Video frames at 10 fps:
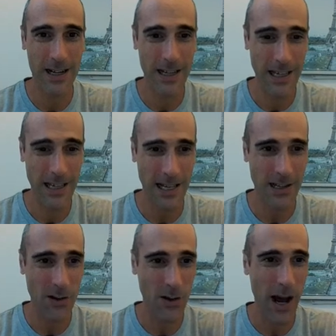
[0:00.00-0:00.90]
yeah
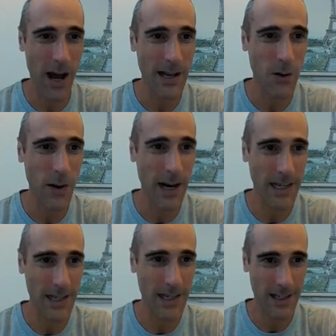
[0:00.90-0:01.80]
so i go
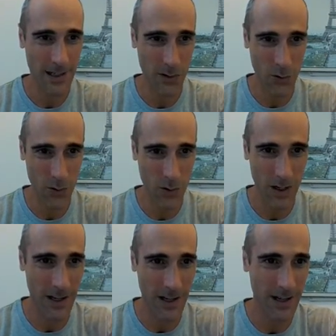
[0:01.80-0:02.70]
back to
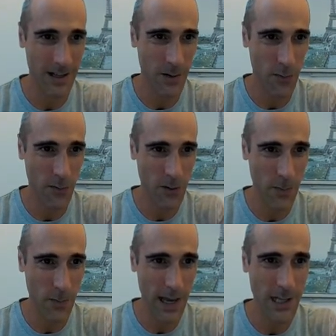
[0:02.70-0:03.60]
uh, the previous
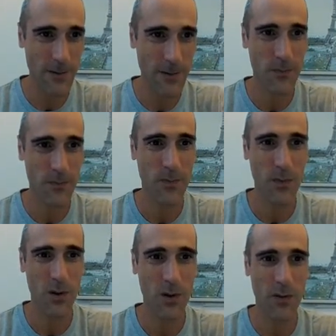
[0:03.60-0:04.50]
page
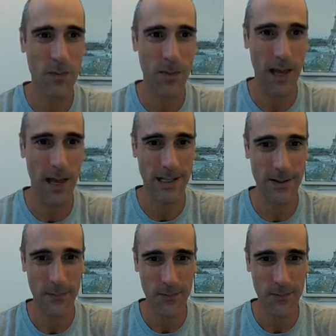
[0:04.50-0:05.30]
to the vps